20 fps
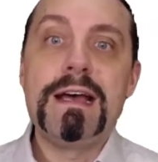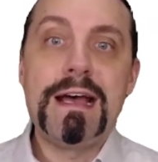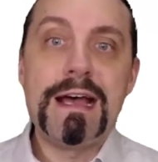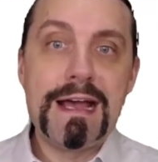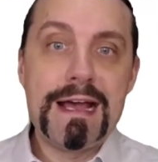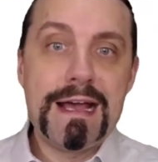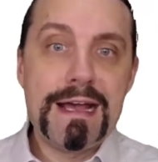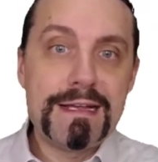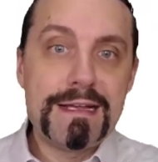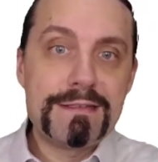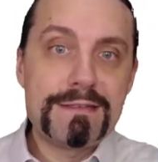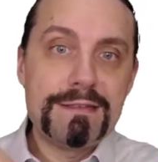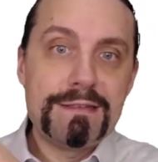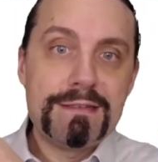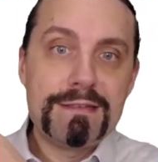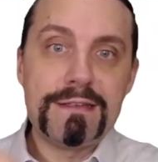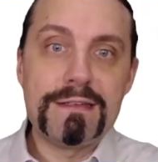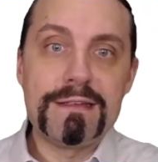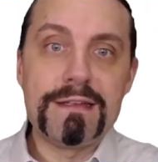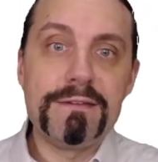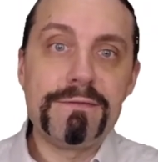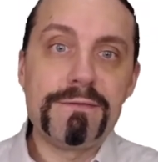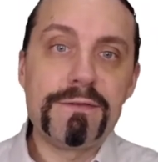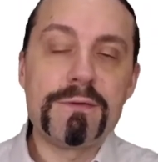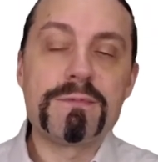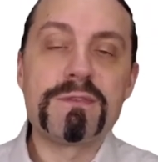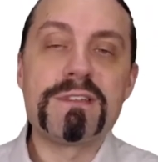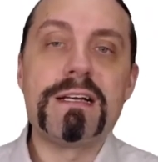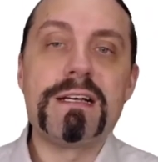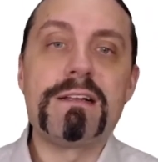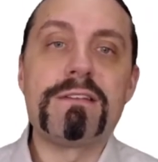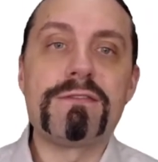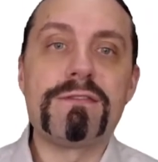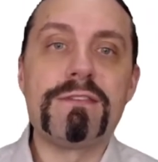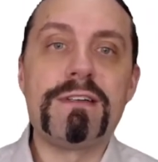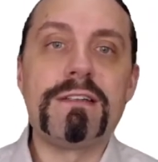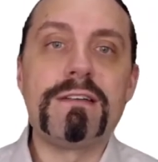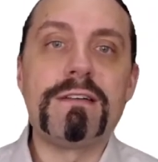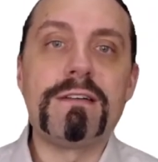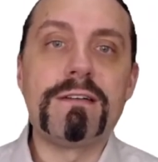as the DevOps Health
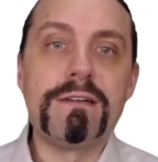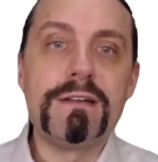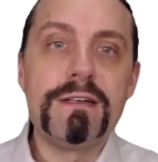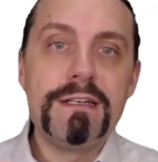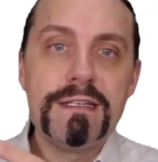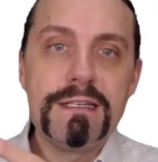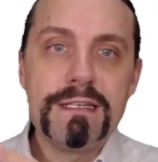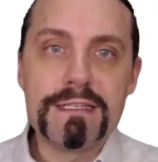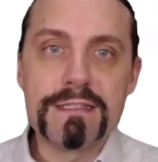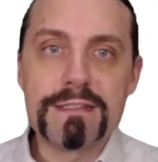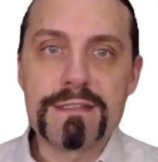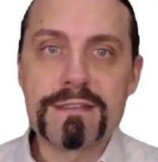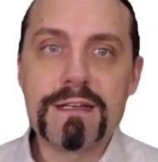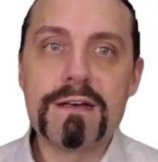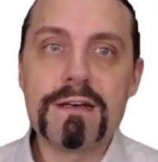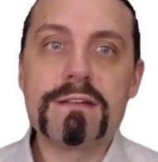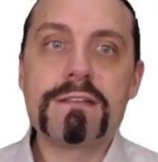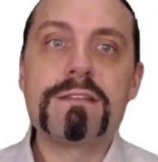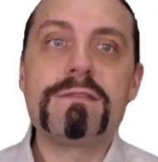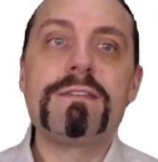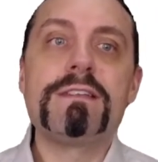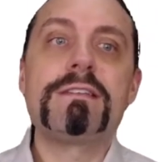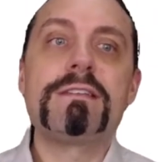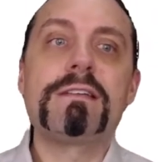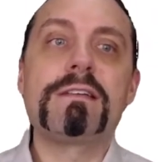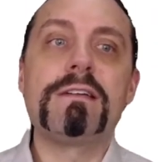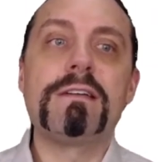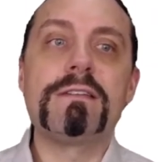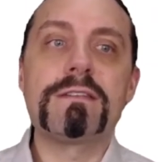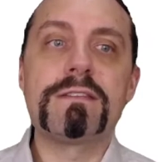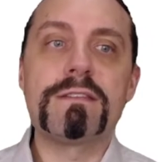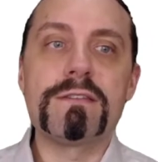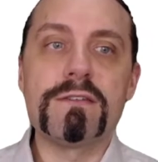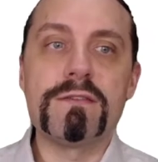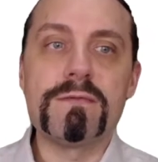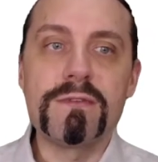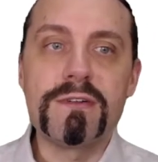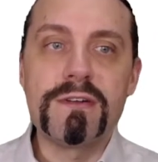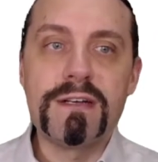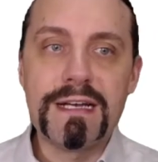Radar, it starts with the
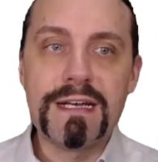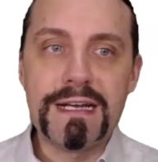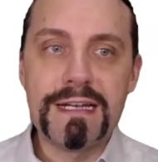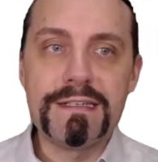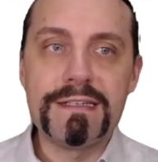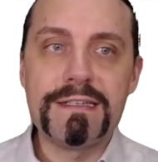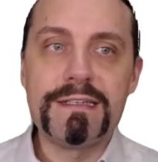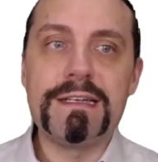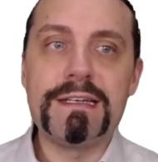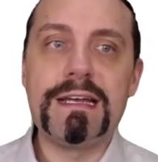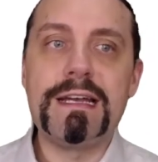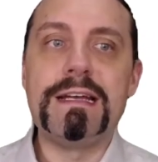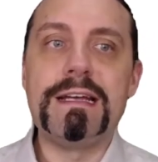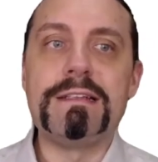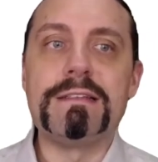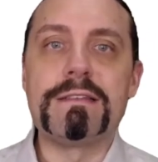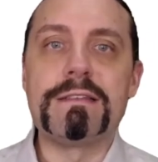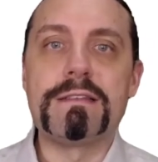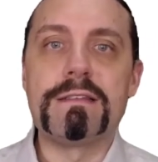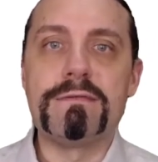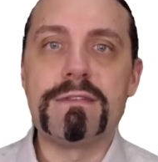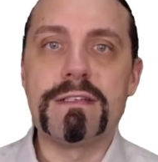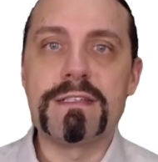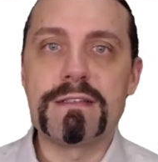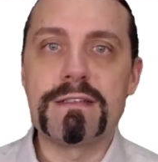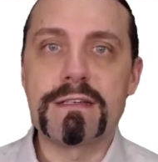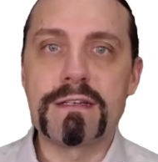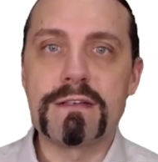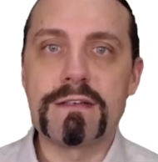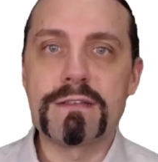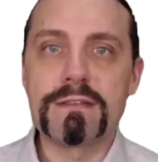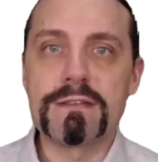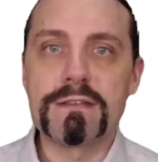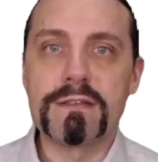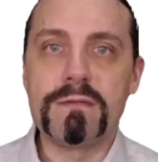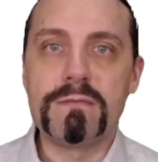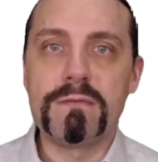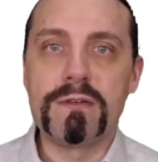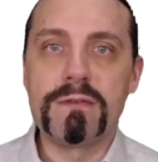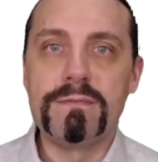customer and it ends with the
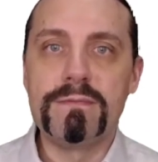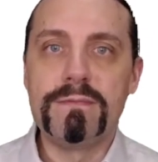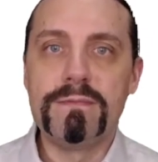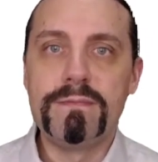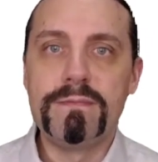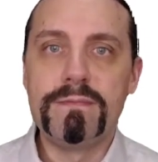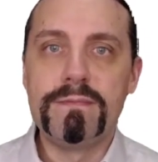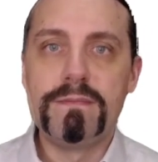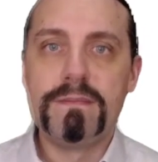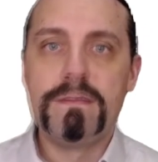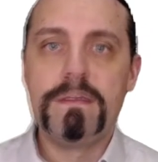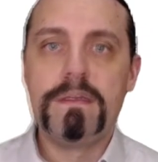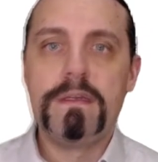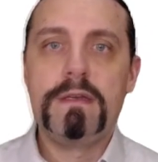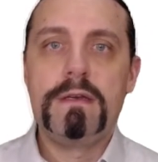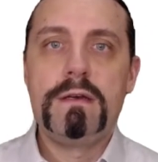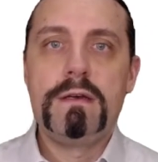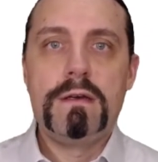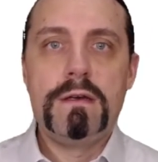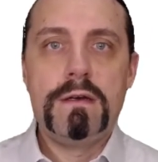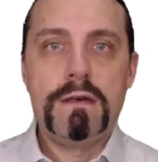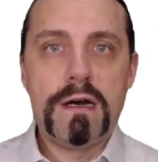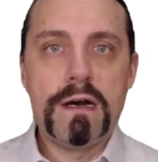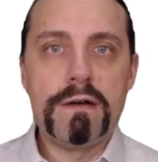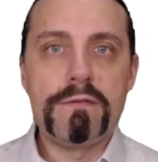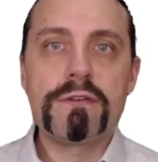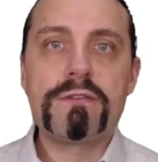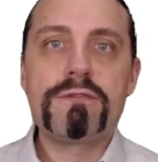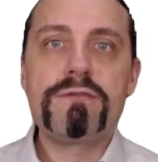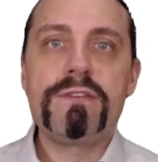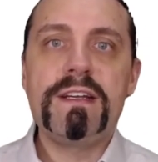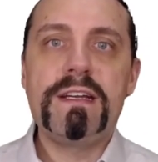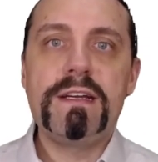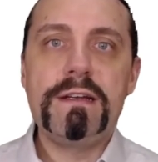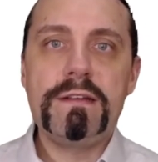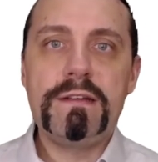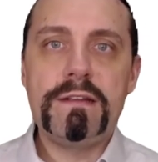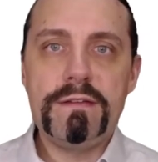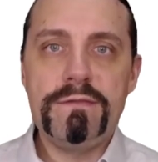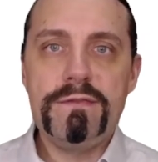customer. I will
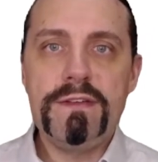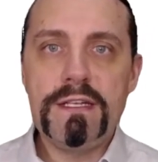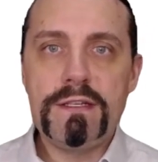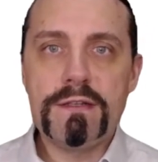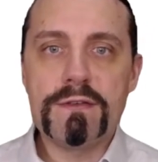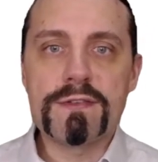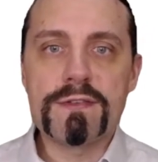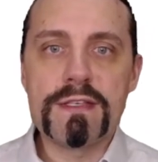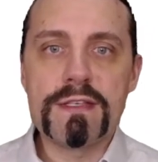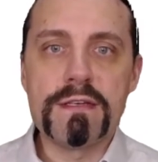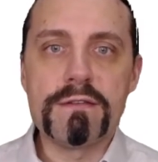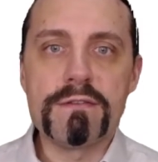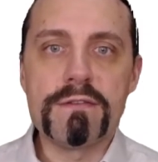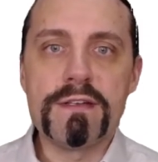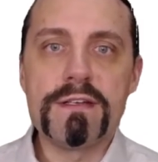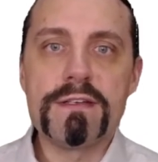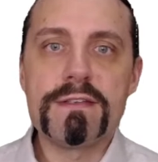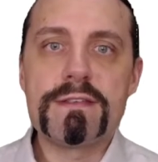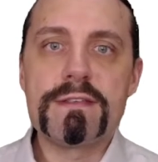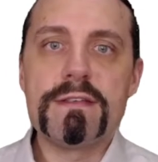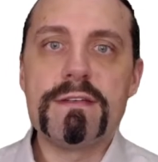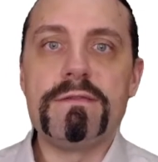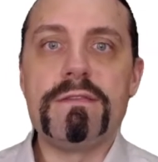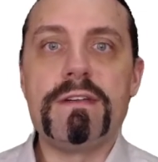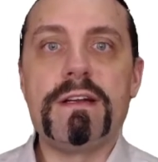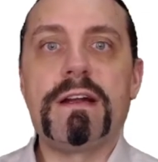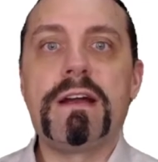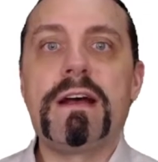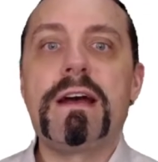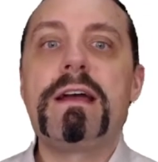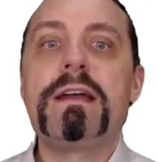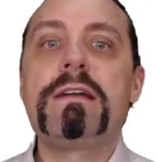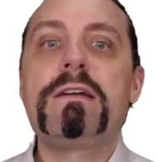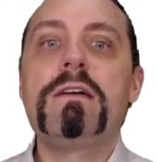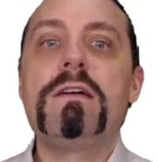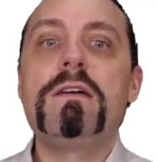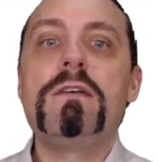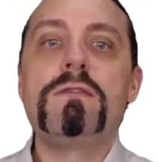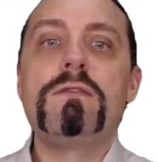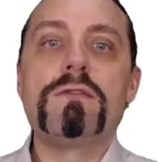create a video series where I
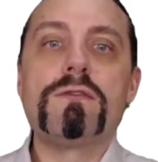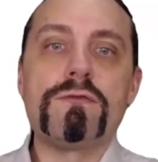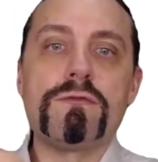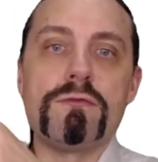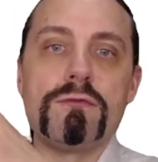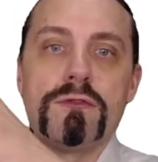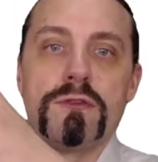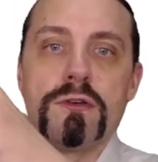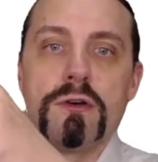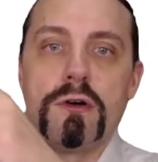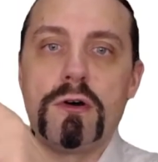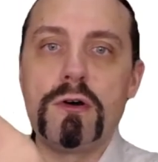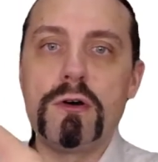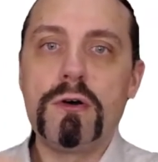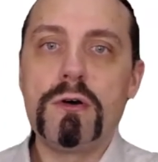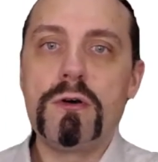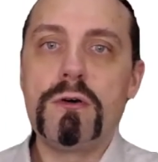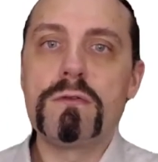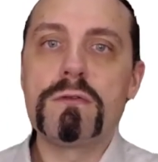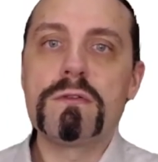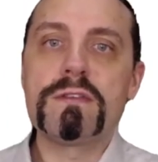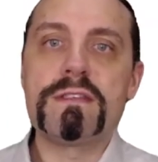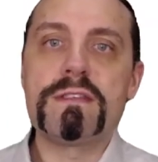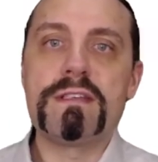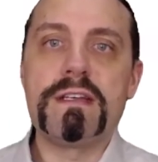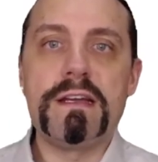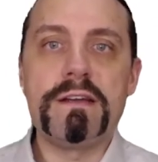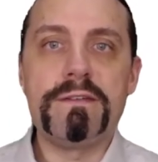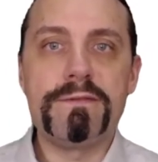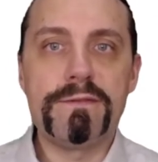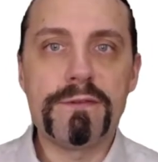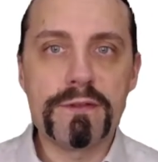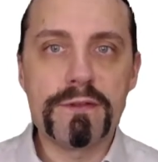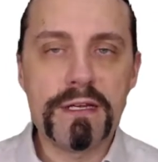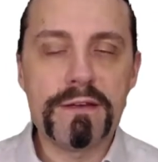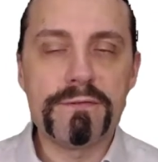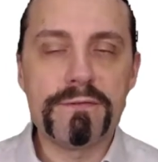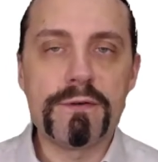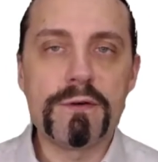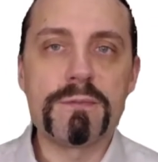go through the whole Safe for
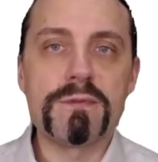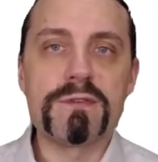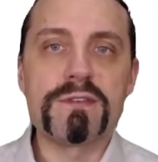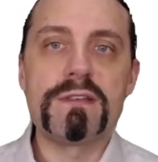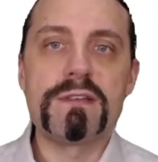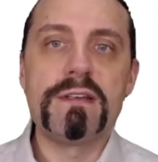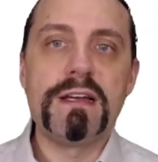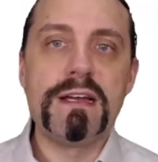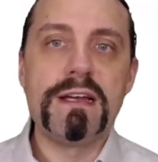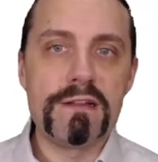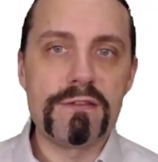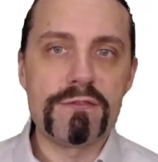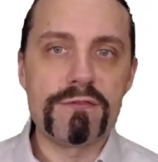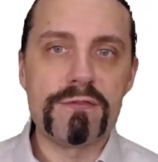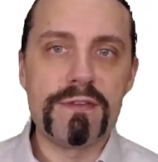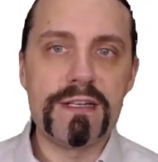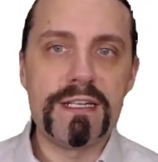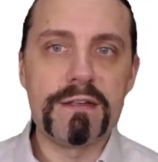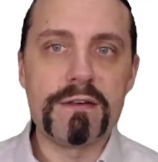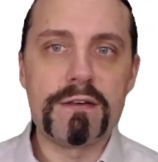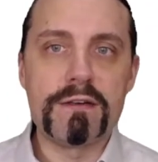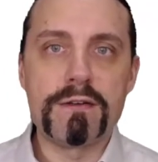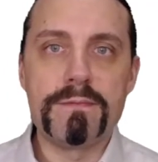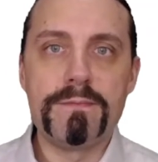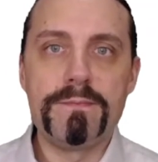DevOps Health Radar.